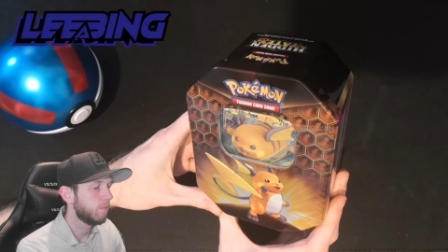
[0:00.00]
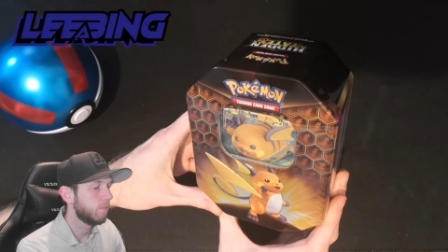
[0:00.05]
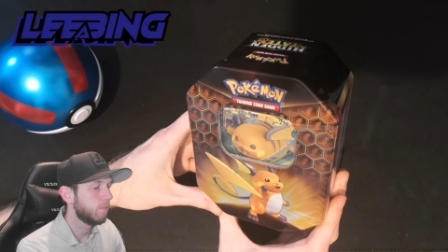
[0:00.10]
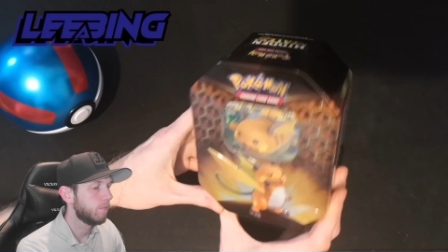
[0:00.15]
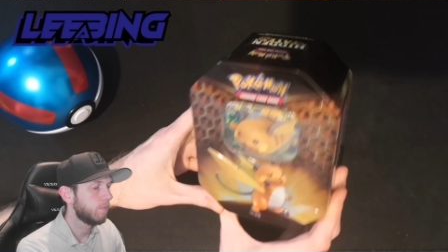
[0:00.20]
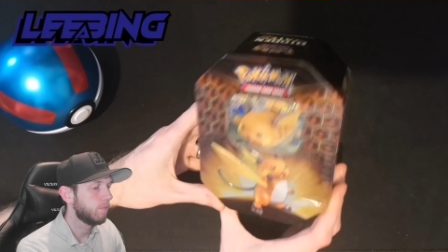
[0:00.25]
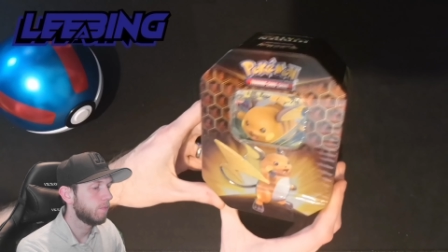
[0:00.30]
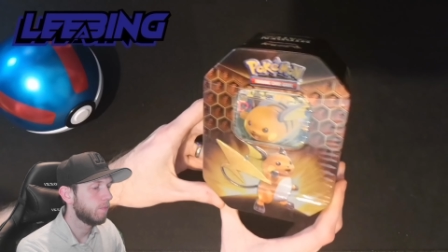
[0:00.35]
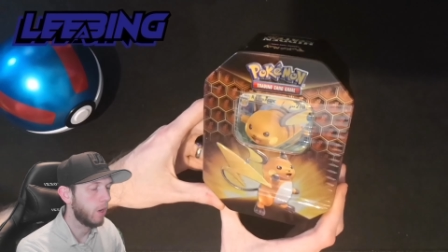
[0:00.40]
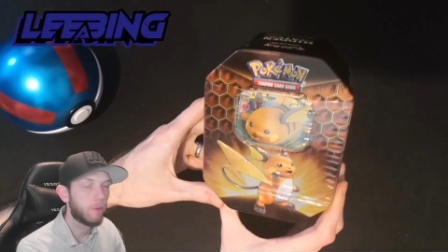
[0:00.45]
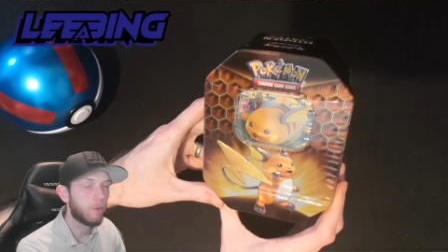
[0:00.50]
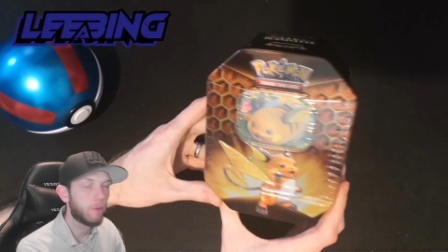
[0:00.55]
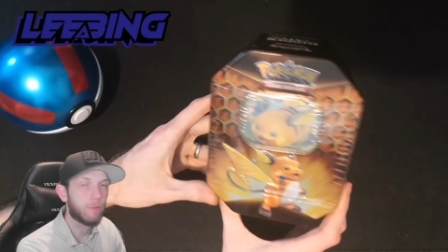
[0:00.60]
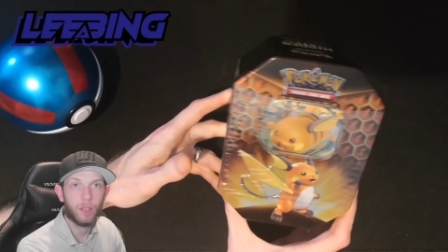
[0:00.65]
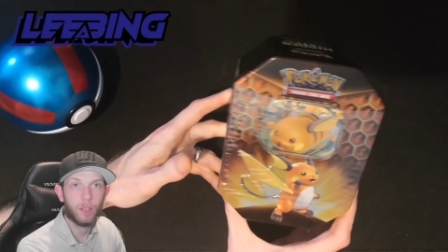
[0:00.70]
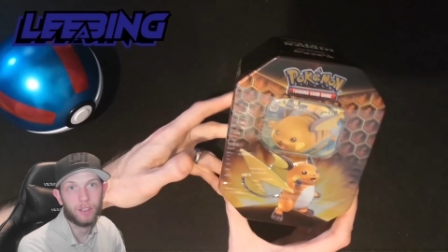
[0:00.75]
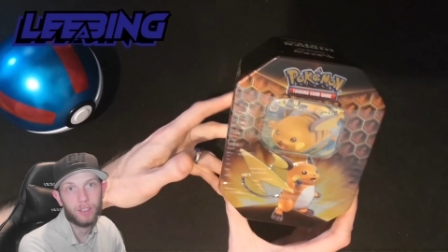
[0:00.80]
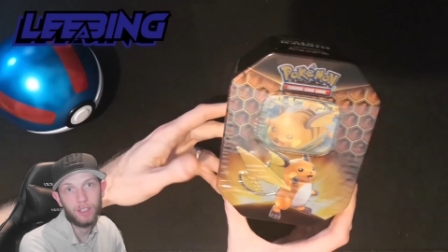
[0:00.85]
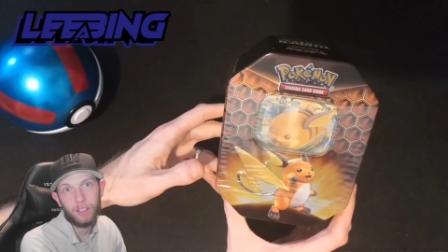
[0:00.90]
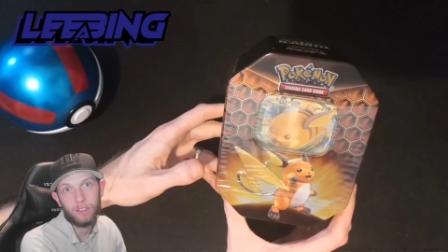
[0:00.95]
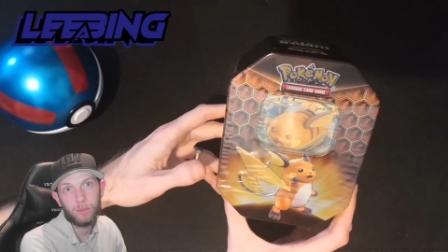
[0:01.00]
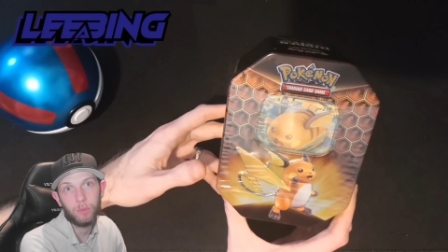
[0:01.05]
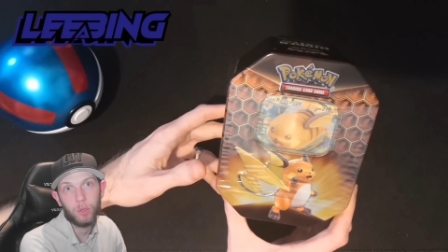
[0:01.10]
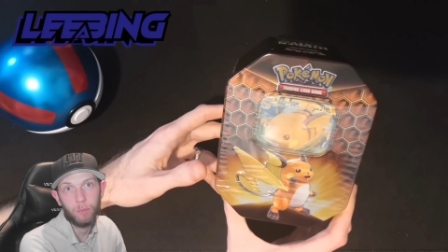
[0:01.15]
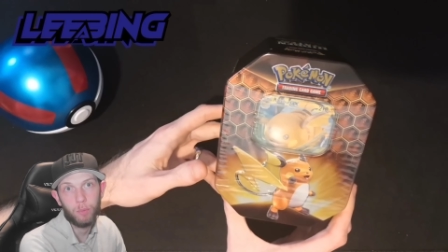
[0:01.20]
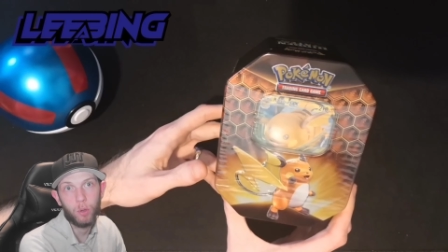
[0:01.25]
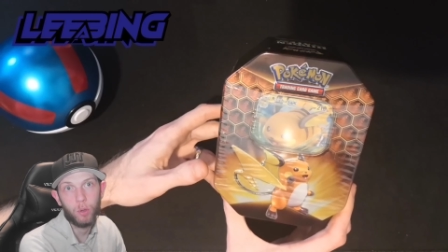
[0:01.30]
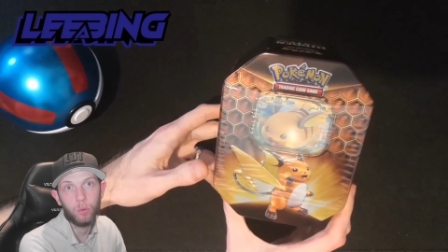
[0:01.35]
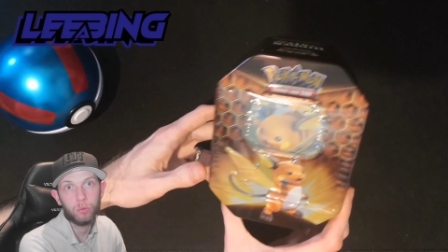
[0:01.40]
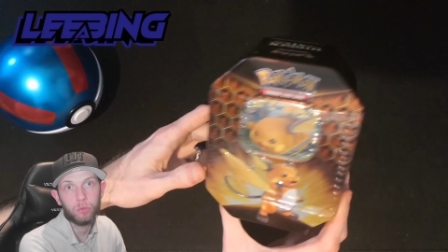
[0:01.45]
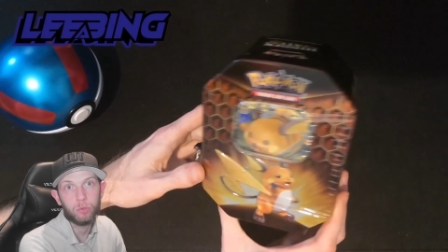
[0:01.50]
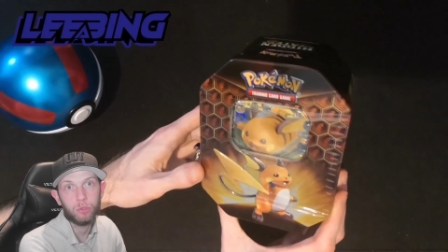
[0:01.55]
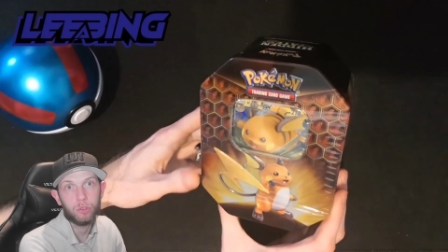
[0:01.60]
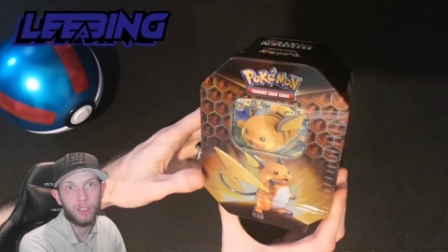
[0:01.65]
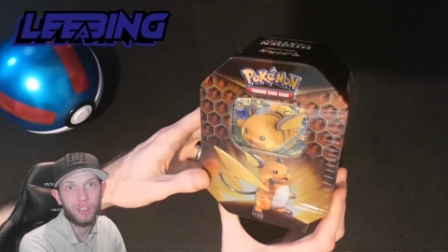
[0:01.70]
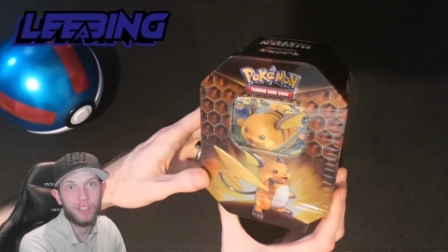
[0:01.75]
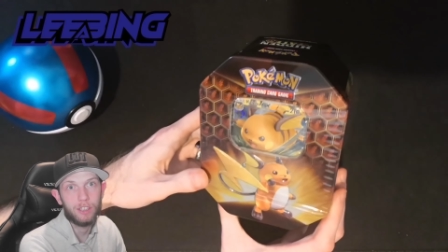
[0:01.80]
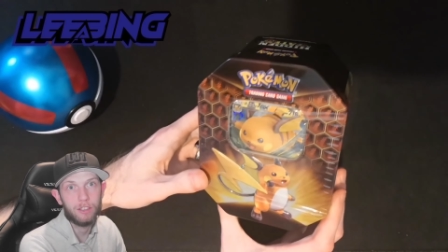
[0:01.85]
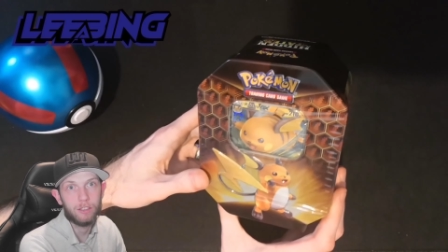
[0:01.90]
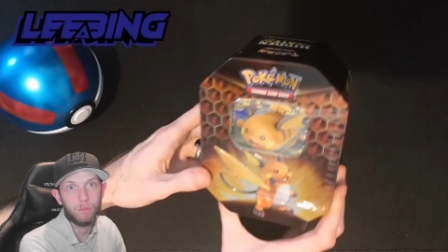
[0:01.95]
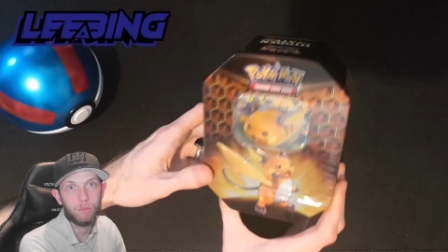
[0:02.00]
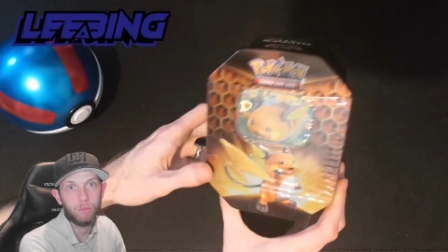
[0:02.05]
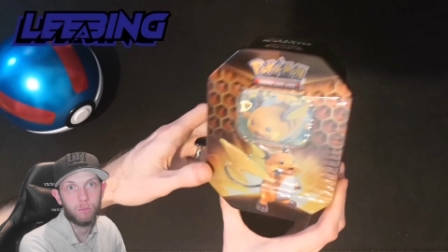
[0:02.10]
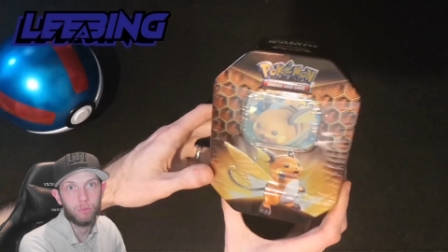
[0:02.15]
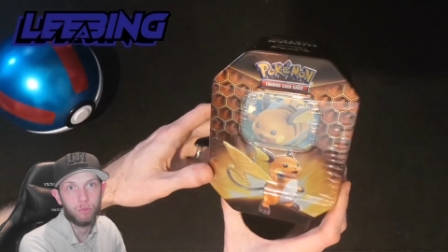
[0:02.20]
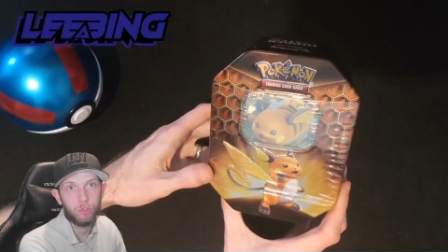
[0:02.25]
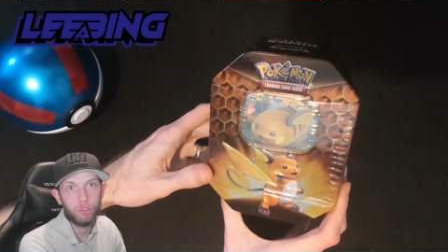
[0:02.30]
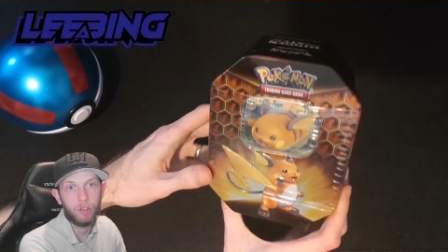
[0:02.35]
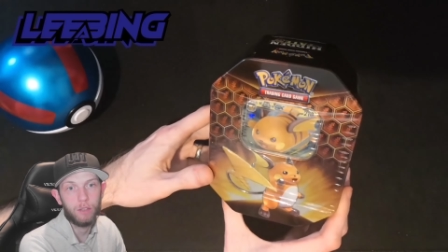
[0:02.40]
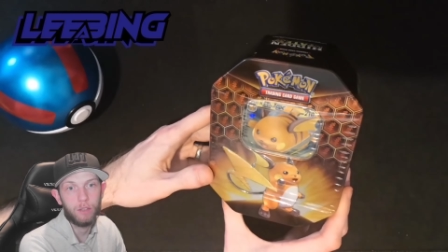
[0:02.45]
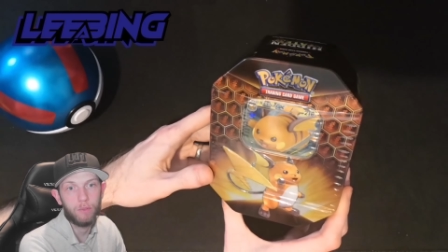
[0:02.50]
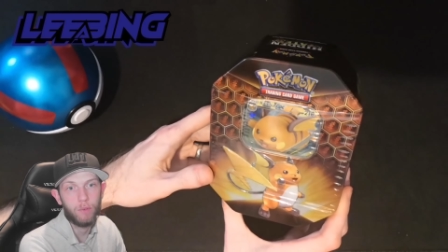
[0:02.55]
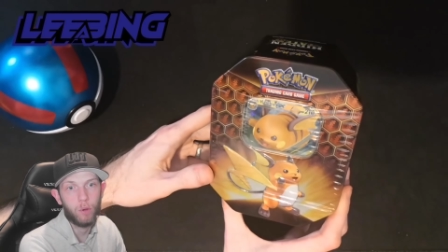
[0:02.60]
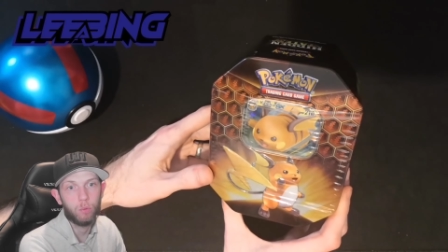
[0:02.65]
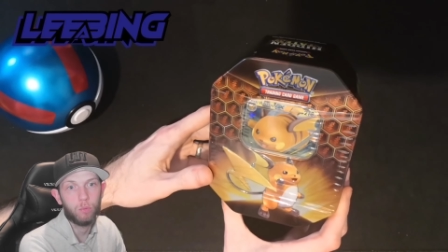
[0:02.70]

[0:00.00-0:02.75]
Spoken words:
hopefully I can get some good pulls because I need some shiny Volt